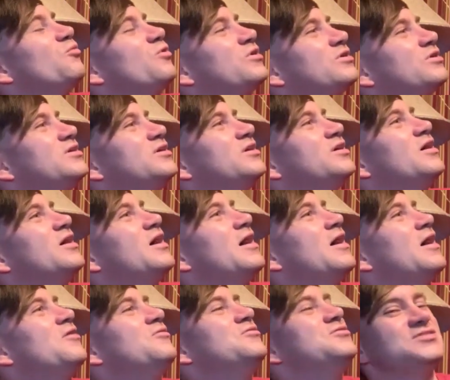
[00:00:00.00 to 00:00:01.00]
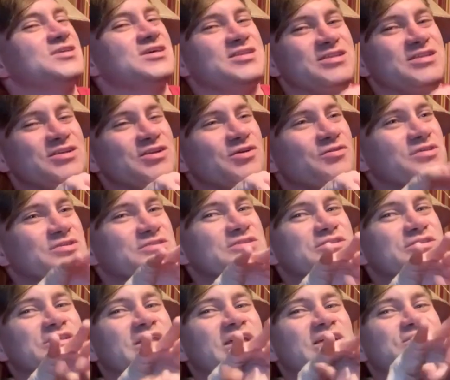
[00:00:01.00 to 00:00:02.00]
work how does like you know
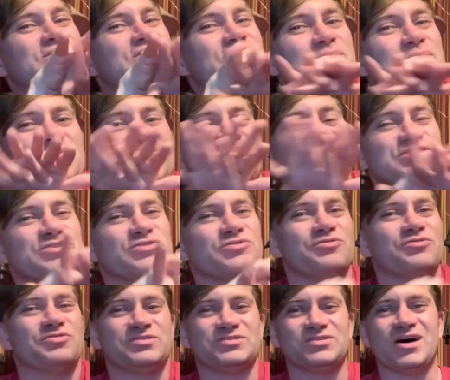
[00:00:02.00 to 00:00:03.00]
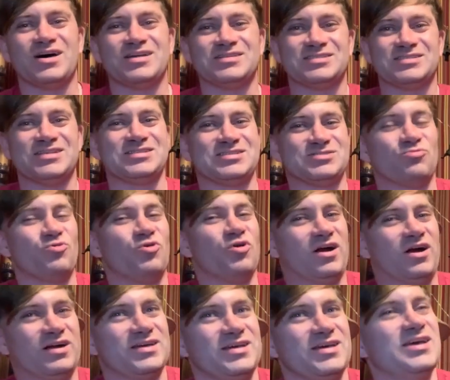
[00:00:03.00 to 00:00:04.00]
interdimensional nonsense
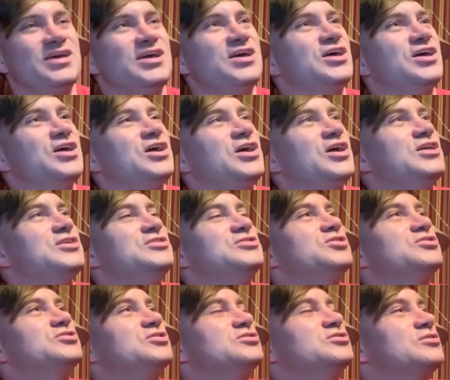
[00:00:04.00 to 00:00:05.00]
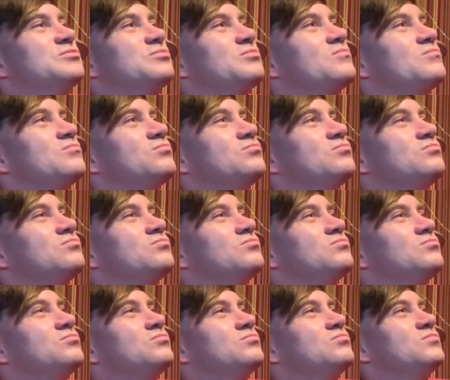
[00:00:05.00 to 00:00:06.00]
work and he's gonna like say
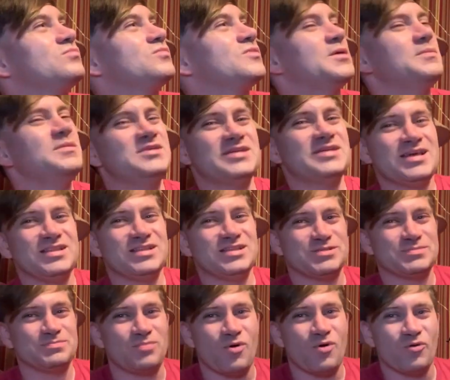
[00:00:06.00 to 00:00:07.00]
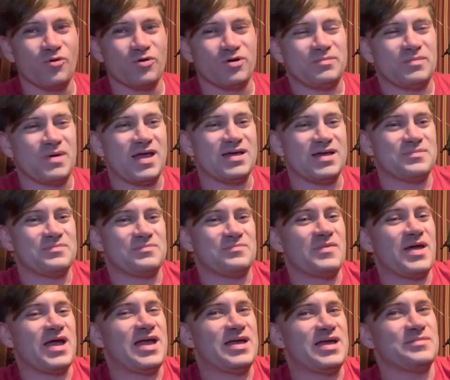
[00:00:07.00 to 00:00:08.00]
let me take this porn mat,
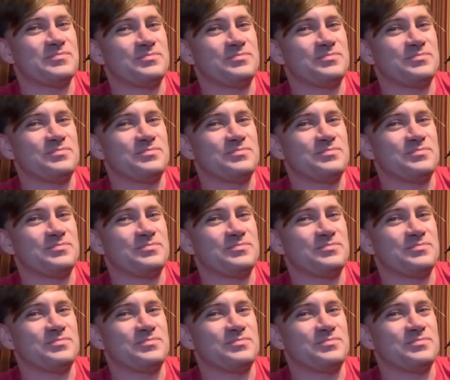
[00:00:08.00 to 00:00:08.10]
mat